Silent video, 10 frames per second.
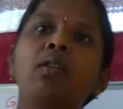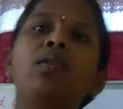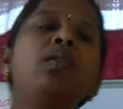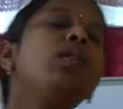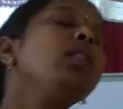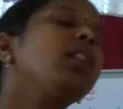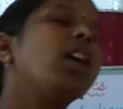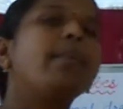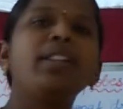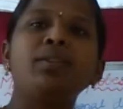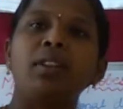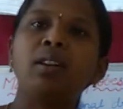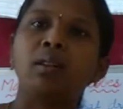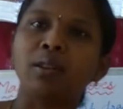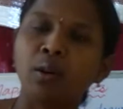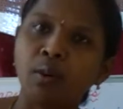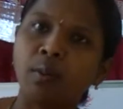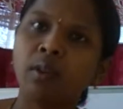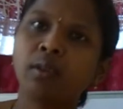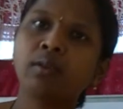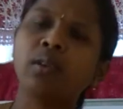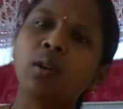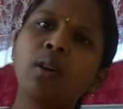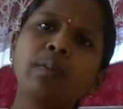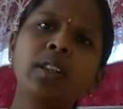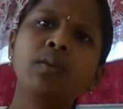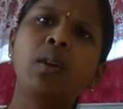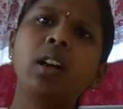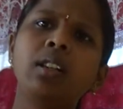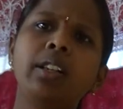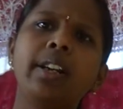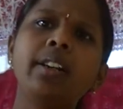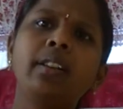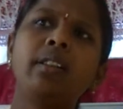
So coming to the globe. Globe means what, children?